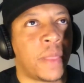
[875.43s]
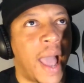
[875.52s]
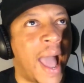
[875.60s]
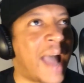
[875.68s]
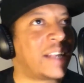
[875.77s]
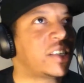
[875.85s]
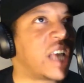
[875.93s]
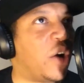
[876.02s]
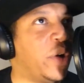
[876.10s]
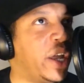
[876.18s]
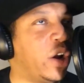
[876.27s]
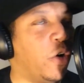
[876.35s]
I saw
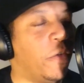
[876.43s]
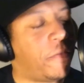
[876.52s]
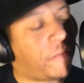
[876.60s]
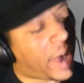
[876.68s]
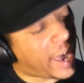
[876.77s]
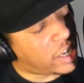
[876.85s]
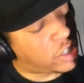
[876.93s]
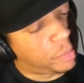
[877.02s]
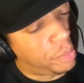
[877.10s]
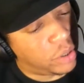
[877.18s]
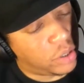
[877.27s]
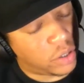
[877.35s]
it on
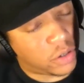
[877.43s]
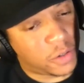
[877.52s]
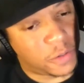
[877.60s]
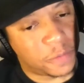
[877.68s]
Facebook